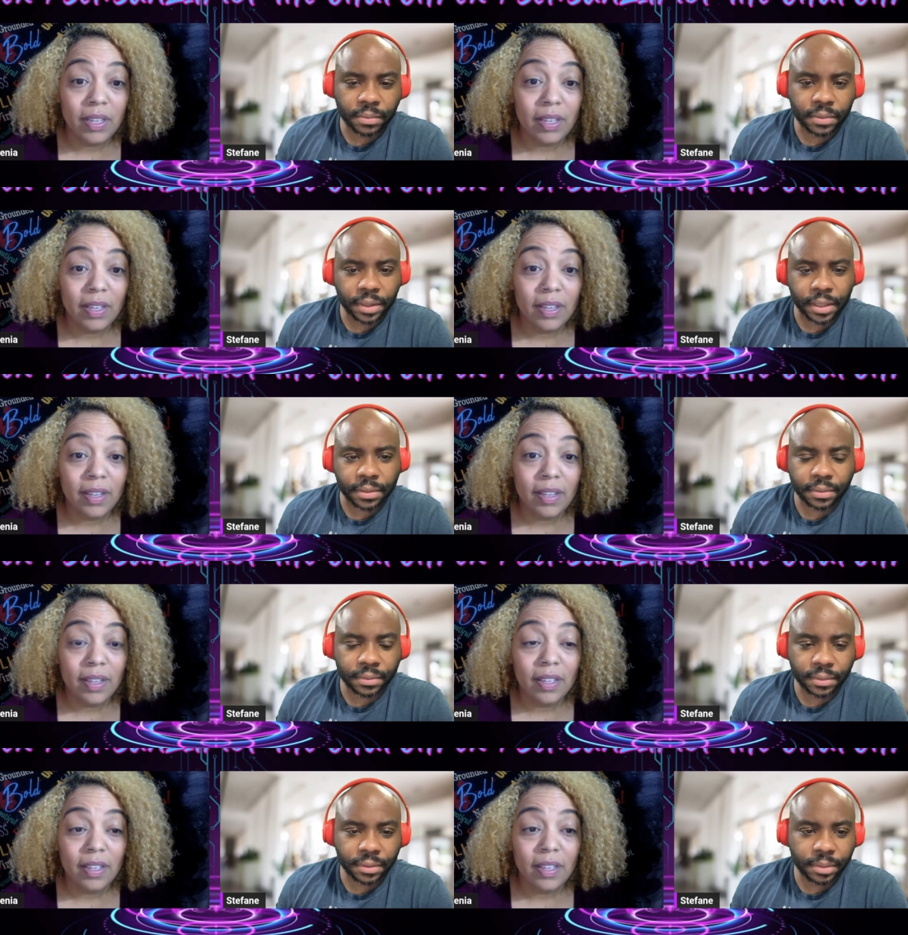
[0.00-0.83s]
Speaker 1: yeah,
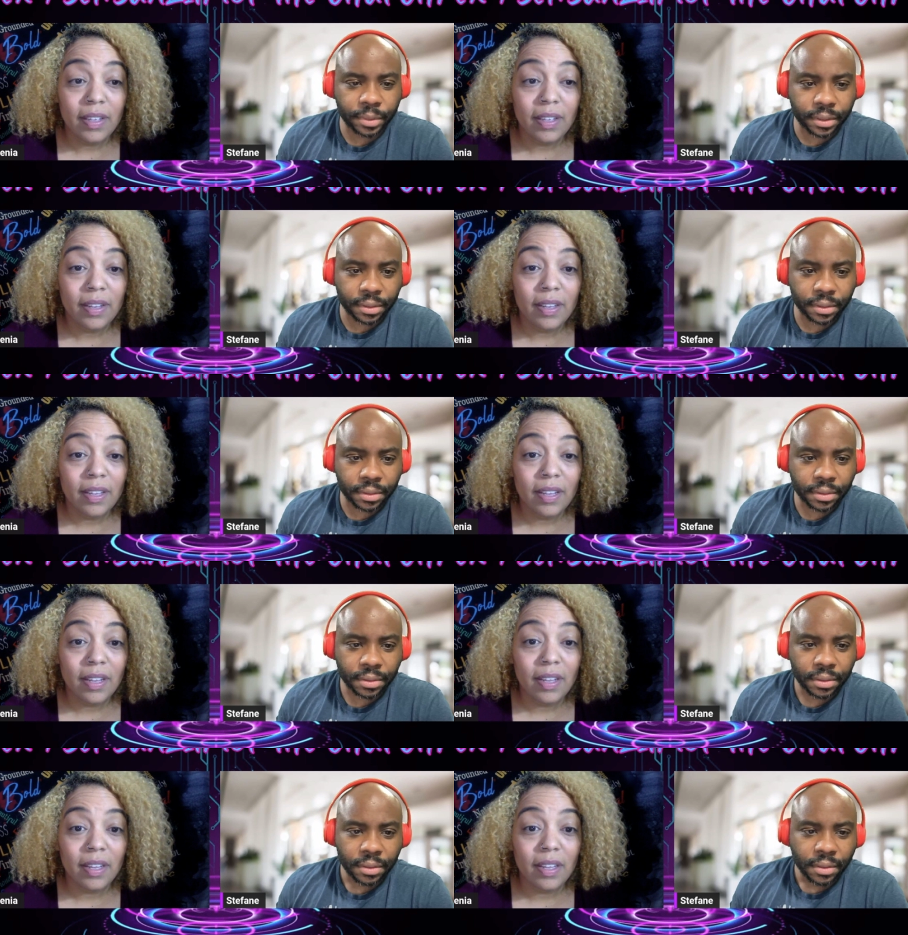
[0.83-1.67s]
I mean
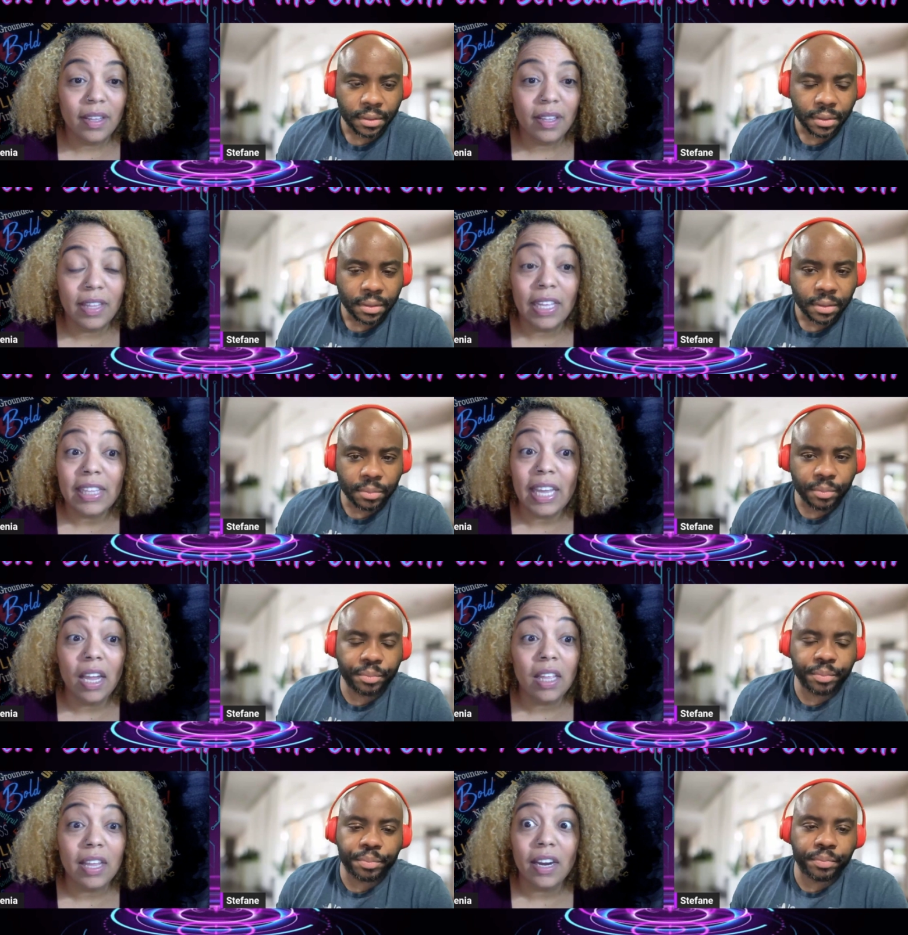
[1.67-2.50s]
Speaker 2: that
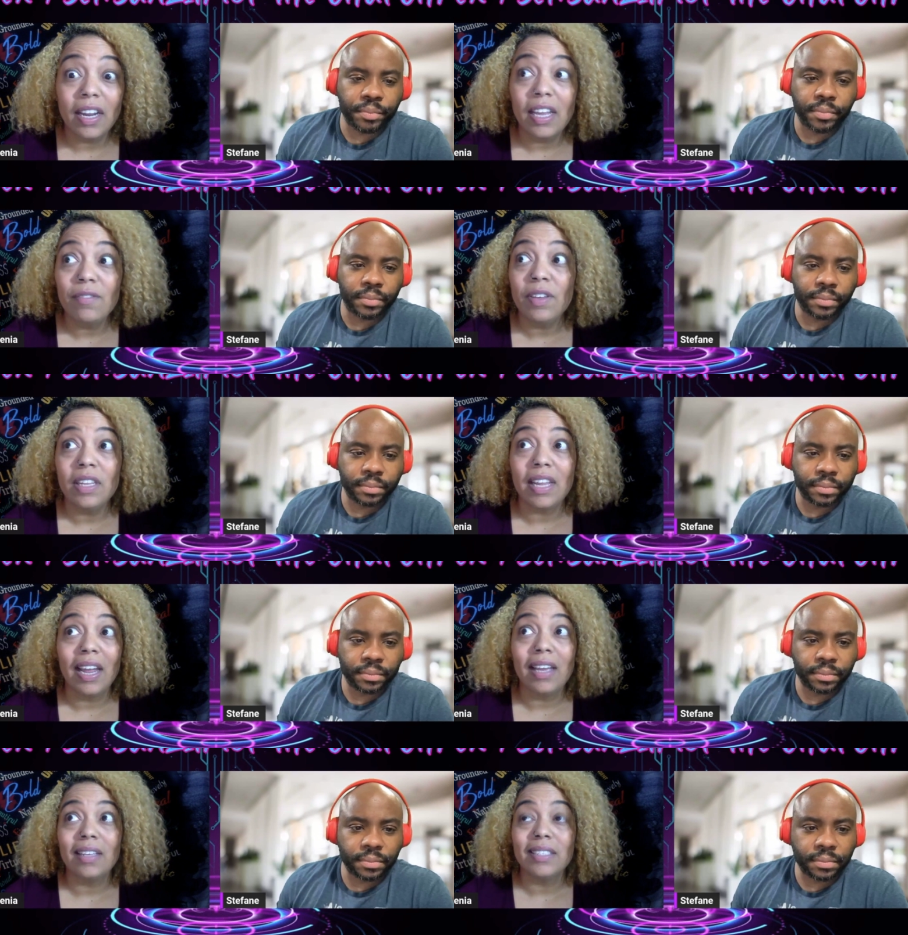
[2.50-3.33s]
they they're even
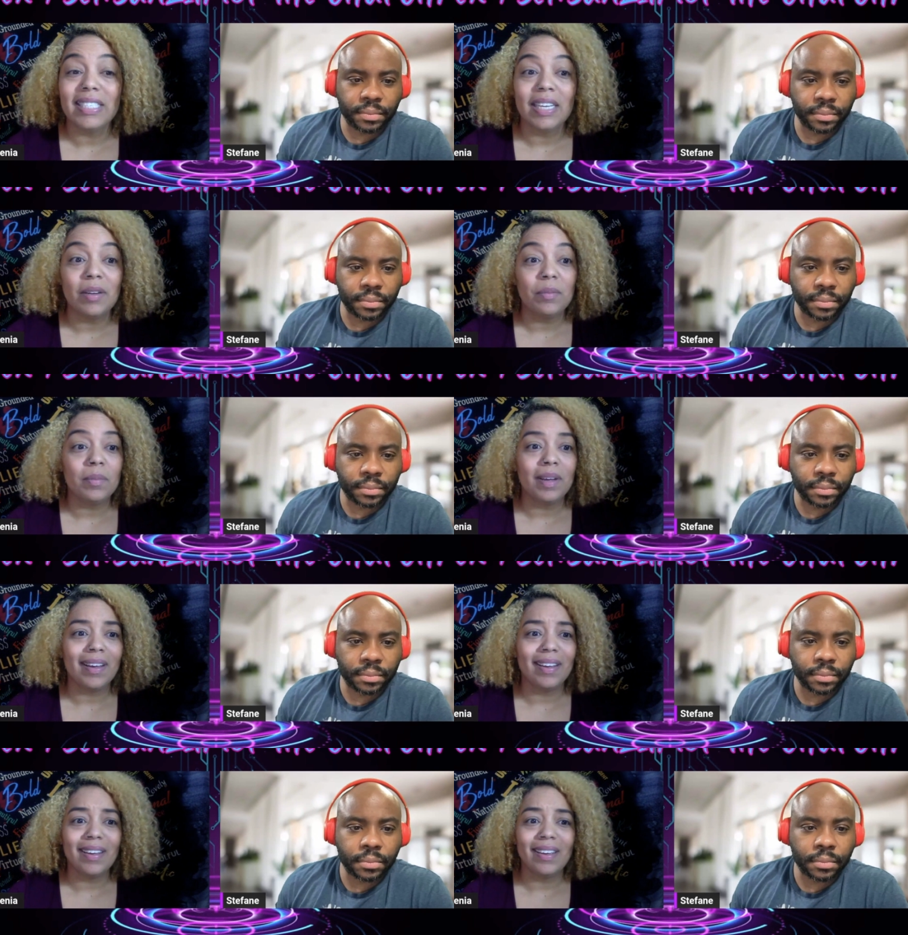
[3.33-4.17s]
like some
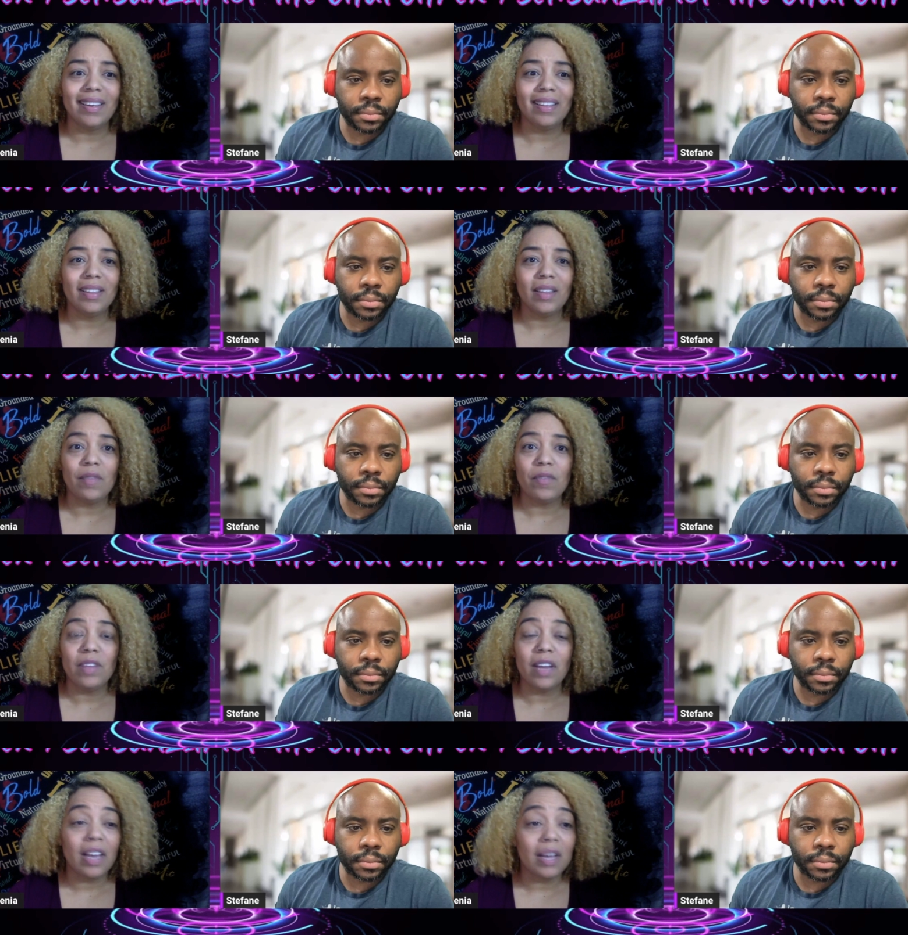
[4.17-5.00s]
uh
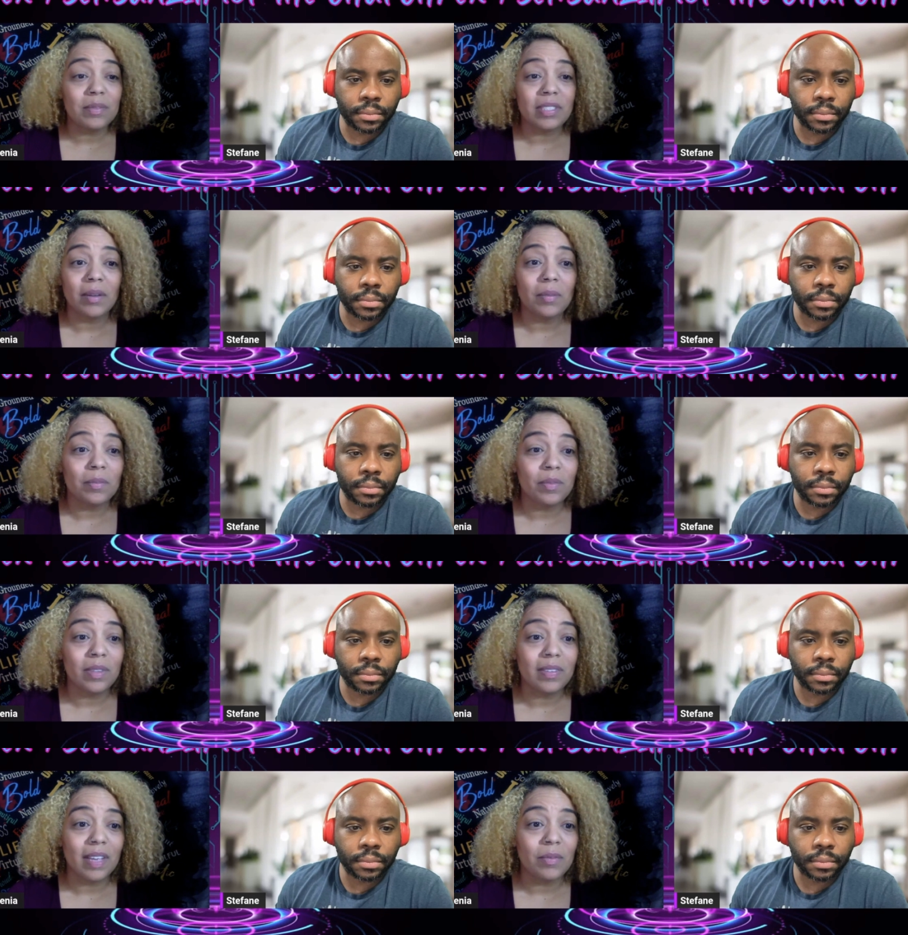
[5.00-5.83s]
they've dug up
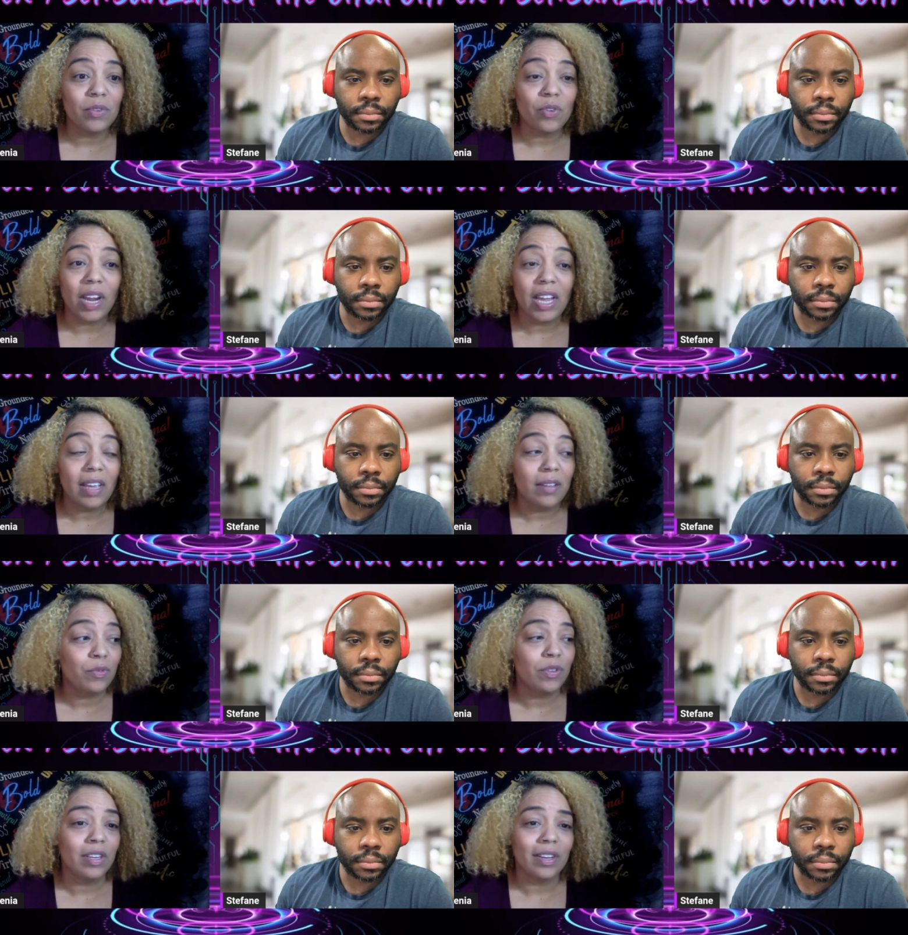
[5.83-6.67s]
some some
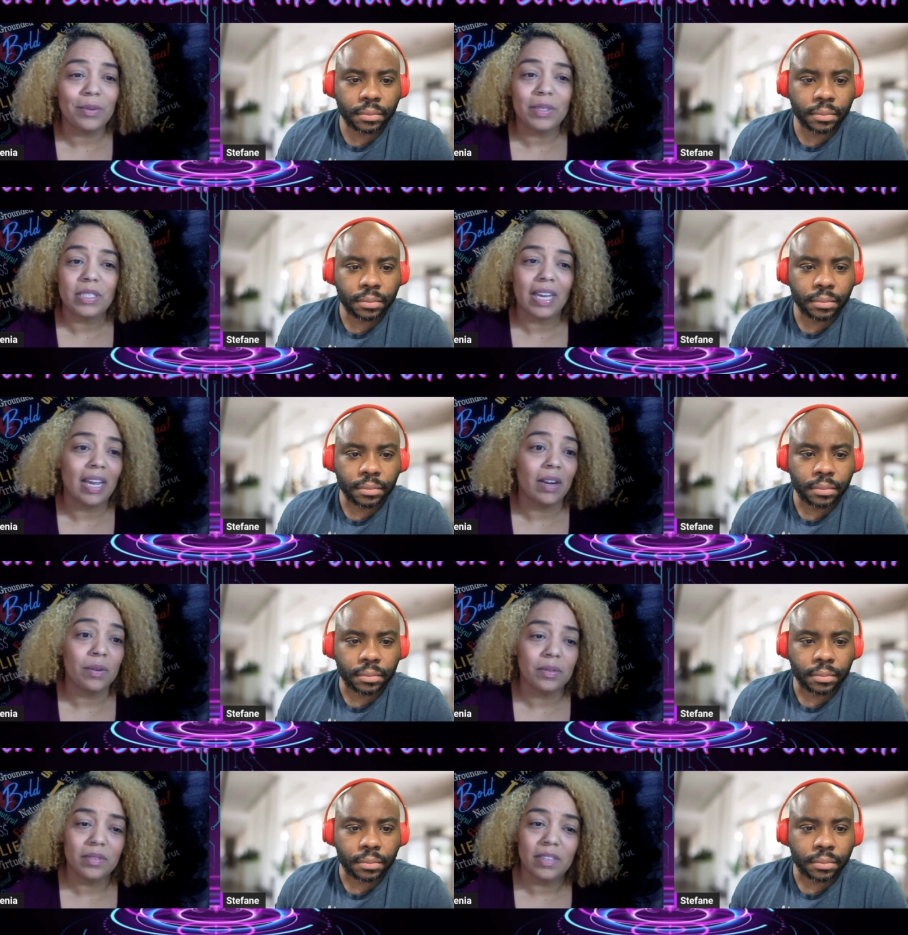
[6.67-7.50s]
graves you know which i
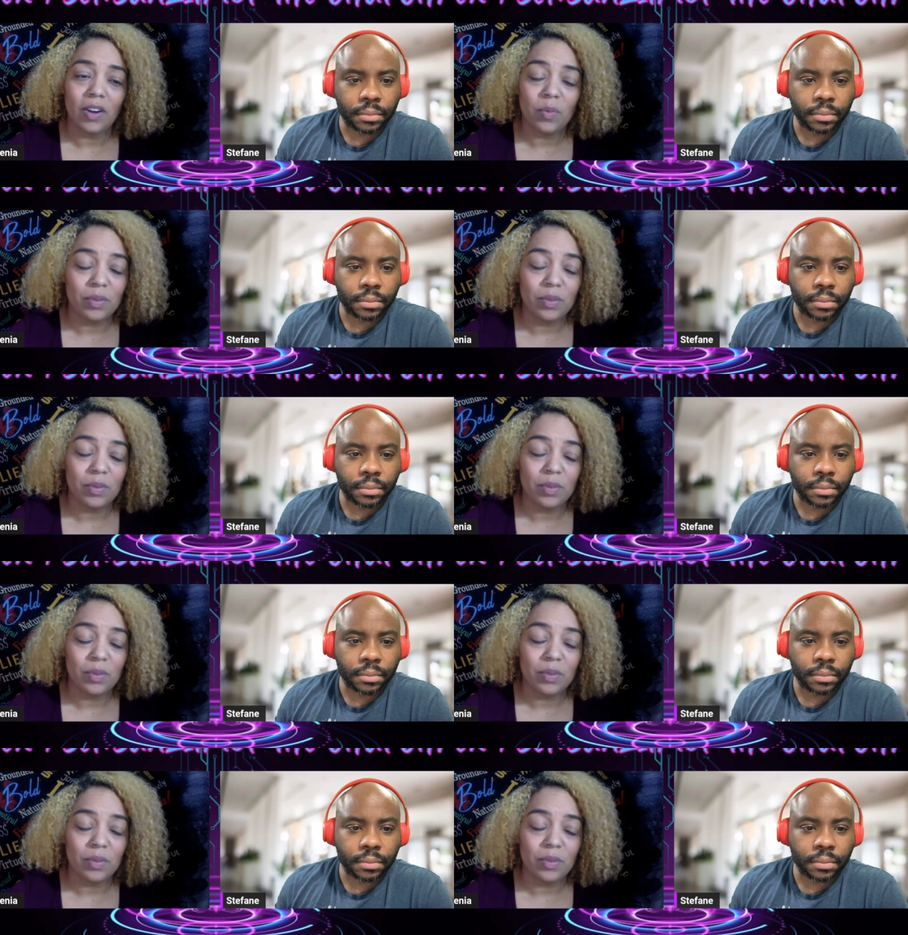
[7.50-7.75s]
don't i don't